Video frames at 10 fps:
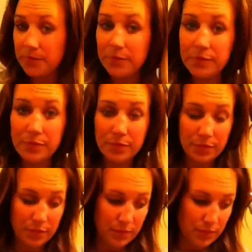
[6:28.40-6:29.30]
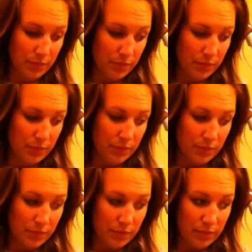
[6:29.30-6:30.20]

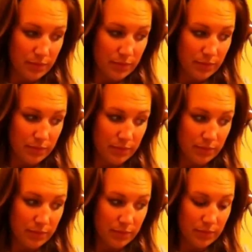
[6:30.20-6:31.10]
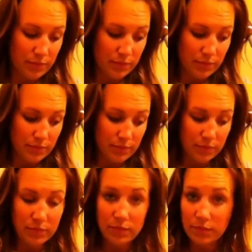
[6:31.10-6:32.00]

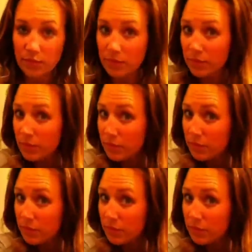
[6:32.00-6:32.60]
[no speech]